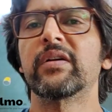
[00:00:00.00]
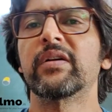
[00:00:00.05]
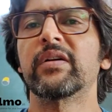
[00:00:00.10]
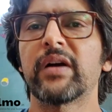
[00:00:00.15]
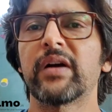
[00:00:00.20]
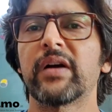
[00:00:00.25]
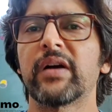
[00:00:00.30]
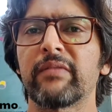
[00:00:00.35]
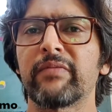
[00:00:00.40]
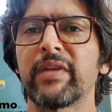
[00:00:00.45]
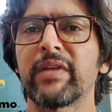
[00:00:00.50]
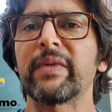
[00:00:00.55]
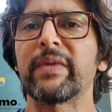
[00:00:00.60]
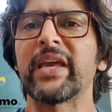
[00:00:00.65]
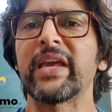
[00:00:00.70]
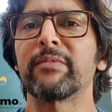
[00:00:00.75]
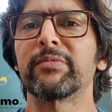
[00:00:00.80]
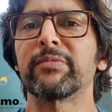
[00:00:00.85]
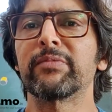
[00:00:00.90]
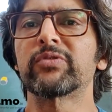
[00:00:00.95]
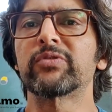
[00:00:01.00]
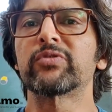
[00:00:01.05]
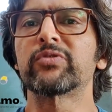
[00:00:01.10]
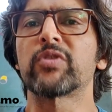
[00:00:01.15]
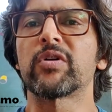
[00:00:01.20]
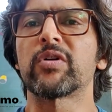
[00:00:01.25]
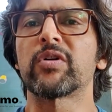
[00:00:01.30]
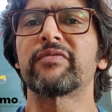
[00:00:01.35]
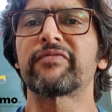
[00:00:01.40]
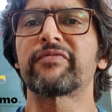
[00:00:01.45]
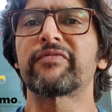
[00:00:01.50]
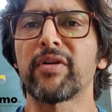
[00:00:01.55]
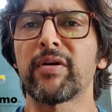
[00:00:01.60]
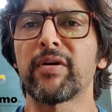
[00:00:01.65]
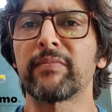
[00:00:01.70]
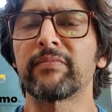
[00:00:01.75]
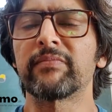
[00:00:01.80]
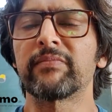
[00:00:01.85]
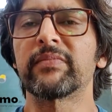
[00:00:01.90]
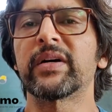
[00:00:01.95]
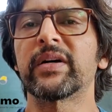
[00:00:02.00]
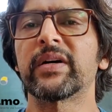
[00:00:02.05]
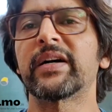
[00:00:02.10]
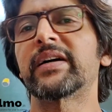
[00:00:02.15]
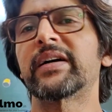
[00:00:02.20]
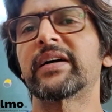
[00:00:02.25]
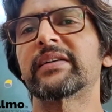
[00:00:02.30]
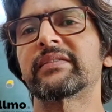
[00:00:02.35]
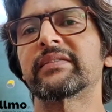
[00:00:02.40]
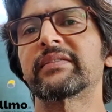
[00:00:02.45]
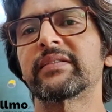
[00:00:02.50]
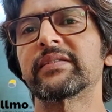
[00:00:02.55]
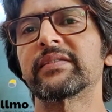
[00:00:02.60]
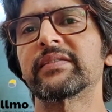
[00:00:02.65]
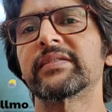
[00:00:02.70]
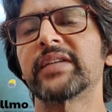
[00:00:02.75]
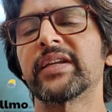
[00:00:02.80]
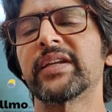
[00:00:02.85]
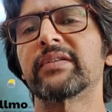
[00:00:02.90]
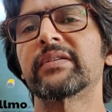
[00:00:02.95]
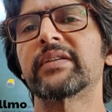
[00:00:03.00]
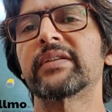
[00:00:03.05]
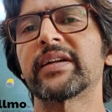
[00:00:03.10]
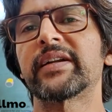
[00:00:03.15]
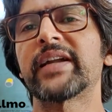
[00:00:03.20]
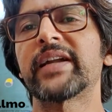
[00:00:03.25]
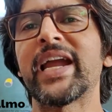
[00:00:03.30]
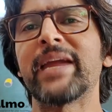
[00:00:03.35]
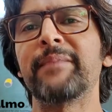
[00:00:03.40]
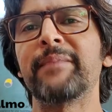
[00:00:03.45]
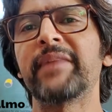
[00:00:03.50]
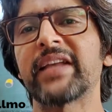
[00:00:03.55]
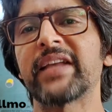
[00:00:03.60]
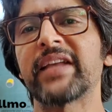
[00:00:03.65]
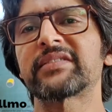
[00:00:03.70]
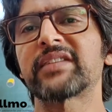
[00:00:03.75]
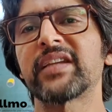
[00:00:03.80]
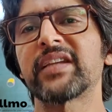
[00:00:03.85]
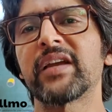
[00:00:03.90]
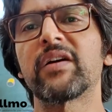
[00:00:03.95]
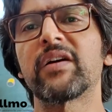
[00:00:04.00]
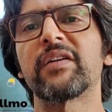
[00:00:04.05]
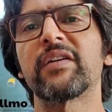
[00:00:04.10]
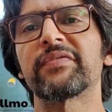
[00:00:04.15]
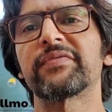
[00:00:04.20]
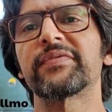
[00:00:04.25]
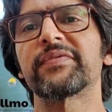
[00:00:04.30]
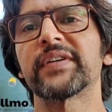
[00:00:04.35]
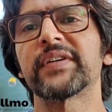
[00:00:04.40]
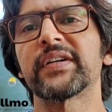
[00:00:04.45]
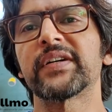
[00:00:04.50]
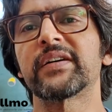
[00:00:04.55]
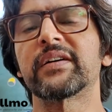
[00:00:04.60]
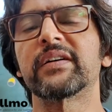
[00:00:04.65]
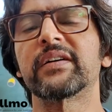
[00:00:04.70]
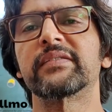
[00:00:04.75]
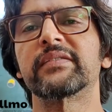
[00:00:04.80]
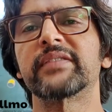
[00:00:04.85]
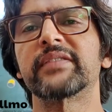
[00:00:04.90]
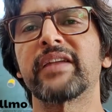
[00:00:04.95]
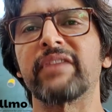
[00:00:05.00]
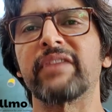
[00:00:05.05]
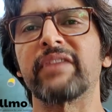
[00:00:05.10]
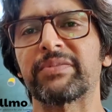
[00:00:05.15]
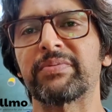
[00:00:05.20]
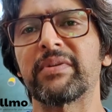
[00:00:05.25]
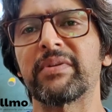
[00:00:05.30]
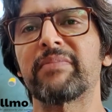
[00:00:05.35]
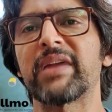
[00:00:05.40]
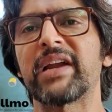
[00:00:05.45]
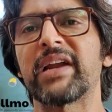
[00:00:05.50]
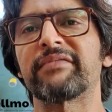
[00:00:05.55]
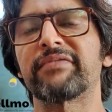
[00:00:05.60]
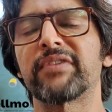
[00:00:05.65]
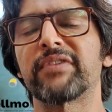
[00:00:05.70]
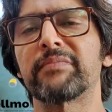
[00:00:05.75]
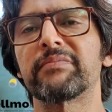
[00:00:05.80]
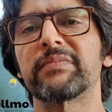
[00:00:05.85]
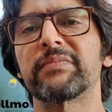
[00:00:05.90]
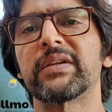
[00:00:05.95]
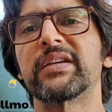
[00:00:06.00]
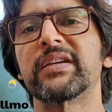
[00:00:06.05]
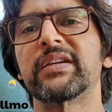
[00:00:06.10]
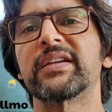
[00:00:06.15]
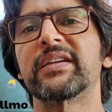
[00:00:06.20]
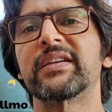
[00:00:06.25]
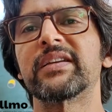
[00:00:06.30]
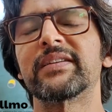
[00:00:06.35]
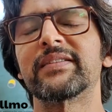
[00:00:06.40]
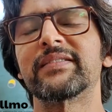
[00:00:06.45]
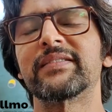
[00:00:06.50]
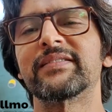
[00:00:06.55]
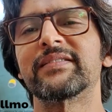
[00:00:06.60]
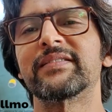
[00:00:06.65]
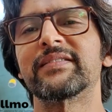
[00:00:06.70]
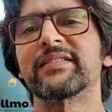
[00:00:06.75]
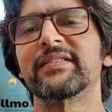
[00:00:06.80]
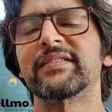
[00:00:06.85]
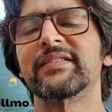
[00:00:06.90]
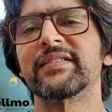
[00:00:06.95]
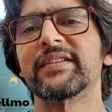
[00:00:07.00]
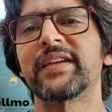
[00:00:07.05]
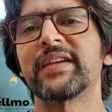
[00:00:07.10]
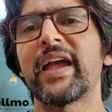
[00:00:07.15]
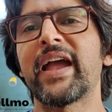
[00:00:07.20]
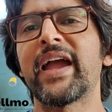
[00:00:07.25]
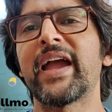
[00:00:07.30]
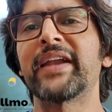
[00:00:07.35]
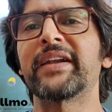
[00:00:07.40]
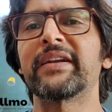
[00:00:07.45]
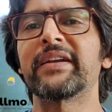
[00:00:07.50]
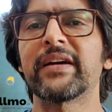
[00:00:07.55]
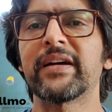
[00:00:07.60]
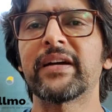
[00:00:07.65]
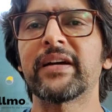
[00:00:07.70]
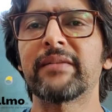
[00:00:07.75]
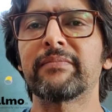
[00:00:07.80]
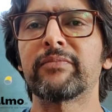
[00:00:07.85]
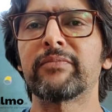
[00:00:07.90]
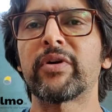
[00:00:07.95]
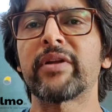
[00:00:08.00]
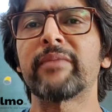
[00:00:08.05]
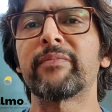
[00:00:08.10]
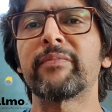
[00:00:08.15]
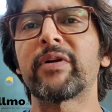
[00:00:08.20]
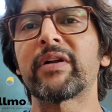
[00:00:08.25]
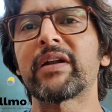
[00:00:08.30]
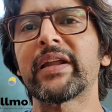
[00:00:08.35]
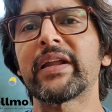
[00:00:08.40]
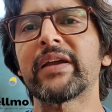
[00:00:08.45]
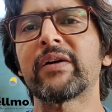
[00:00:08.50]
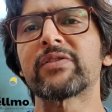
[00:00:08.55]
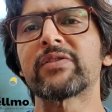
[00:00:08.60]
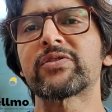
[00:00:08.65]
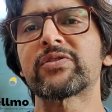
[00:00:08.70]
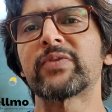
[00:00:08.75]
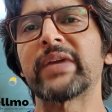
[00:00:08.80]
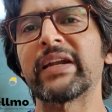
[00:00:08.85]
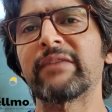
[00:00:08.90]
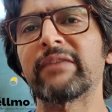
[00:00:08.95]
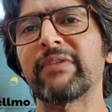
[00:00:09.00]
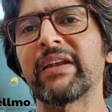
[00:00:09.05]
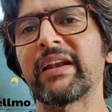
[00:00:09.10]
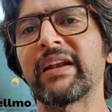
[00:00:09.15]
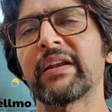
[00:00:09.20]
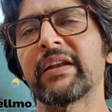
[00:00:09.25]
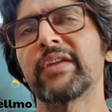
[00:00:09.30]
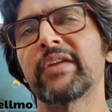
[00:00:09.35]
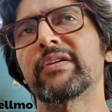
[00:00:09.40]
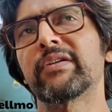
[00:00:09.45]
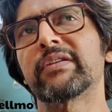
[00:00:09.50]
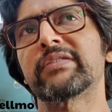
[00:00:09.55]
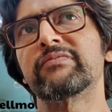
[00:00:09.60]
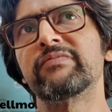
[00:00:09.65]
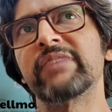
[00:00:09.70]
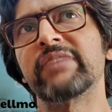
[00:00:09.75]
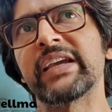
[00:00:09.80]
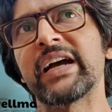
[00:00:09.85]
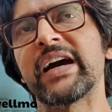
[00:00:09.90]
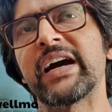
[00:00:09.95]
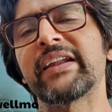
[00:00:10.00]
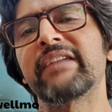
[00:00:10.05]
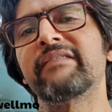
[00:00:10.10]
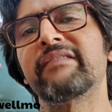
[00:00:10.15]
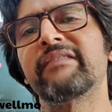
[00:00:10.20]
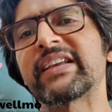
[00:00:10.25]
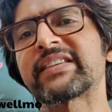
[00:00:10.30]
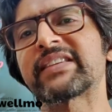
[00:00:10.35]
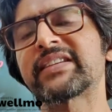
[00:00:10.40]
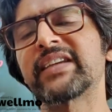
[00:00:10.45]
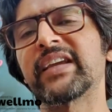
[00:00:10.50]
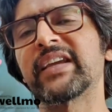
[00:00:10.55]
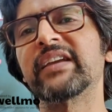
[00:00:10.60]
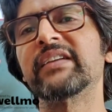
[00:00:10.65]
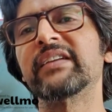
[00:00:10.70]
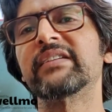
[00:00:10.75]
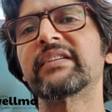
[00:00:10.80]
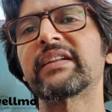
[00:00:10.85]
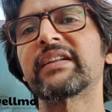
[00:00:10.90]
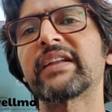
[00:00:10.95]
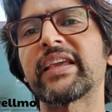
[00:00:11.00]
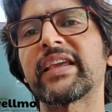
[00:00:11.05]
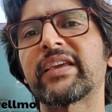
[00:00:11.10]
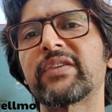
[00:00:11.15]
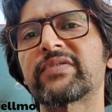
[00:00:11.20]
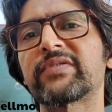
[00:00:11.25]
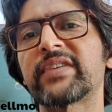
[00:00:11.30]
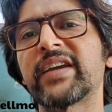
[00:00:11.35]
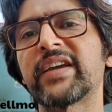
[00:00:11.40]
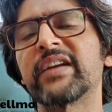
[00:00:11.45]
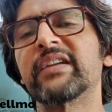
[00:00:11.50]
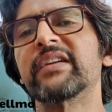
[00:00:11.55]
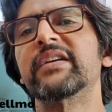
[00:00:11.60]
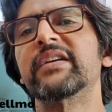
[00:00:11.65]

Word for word: will be able to draw from the time testing of the investment platform. And more importantly, also it will we are investing like you said.